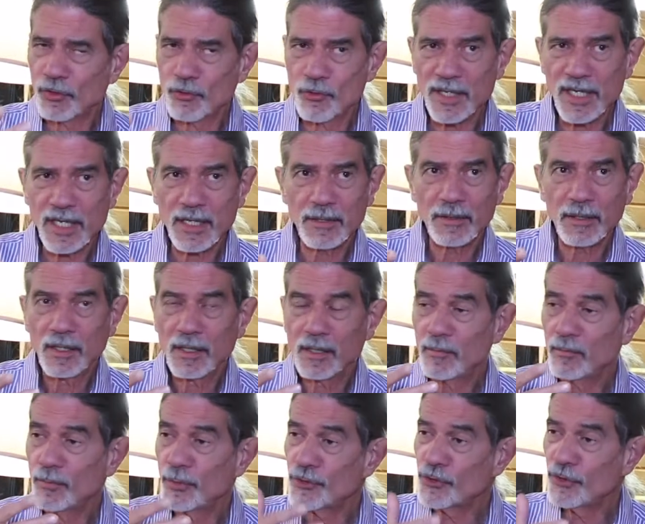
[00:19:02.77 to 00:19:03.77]
Greek
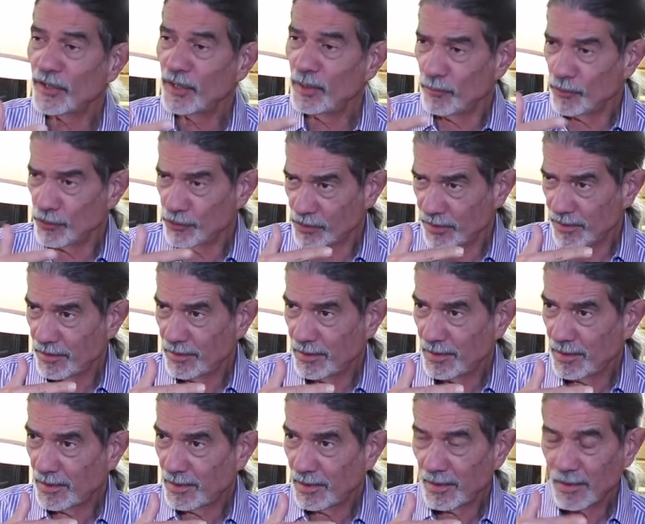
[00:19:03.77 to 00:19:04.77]
bouzouki music.
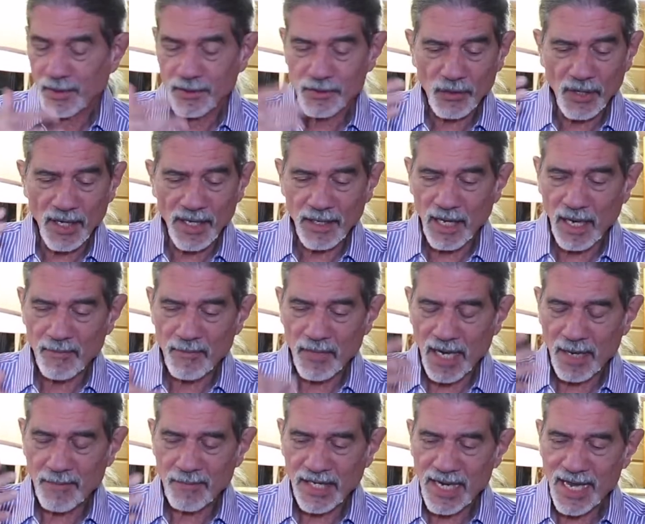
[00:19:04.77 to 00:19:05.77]
So
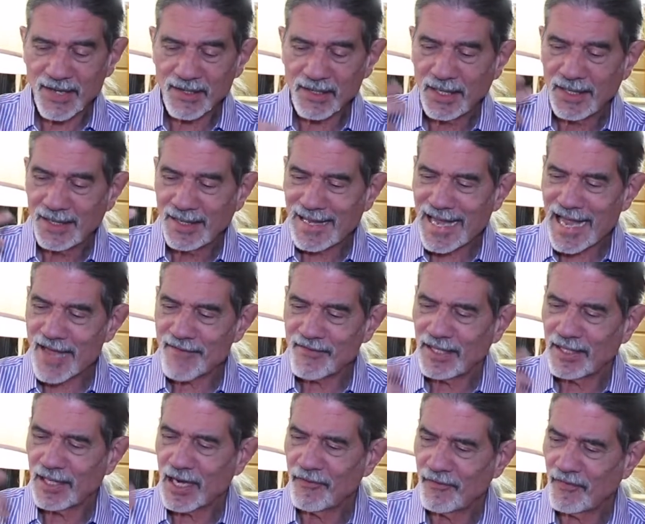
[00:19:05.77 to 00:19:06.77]
I began
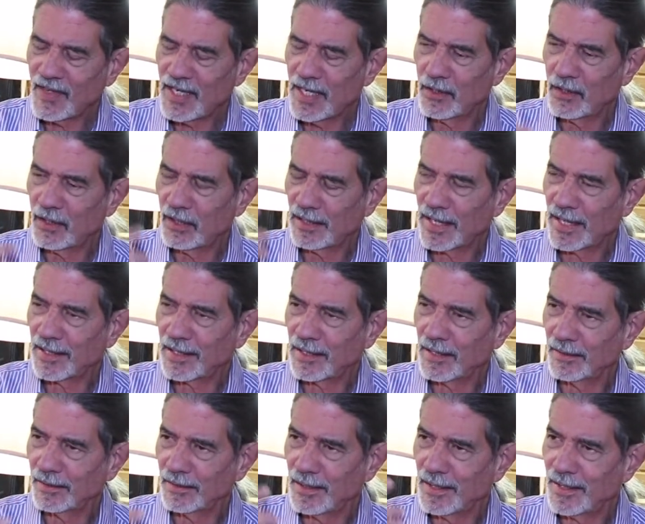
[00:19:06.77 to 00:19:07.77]
having a feel and
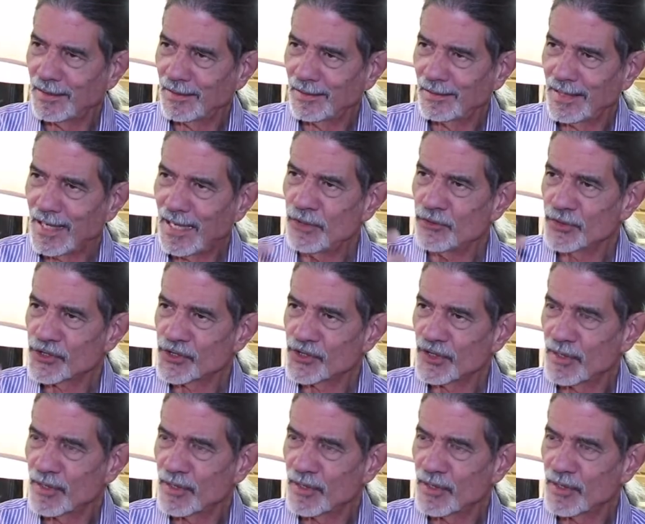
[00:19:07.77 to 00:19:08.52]
an interest